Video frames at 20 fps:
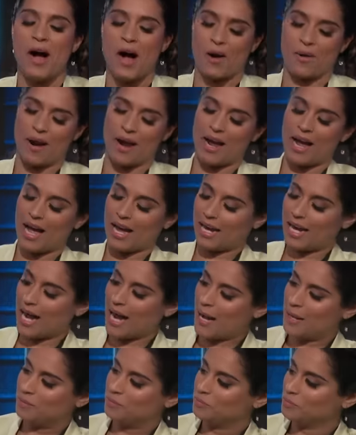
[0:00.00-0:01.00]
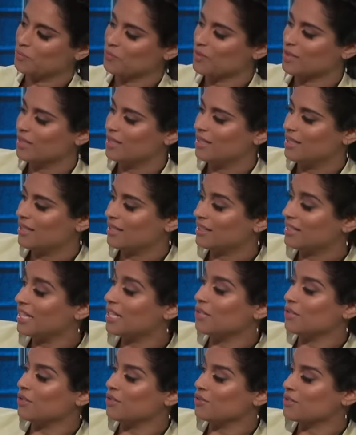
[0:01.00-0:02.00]
All right, I got
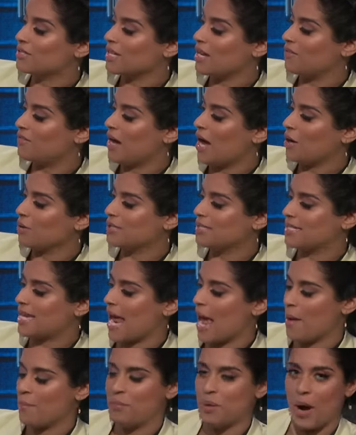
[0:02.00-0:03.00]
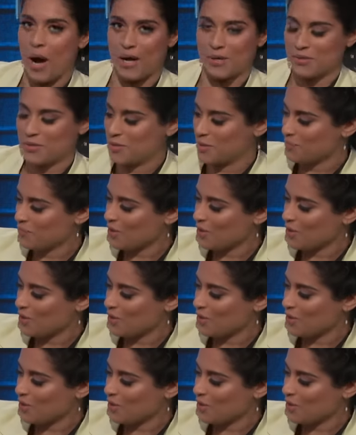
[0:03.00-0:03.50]
Lils of House Tampons,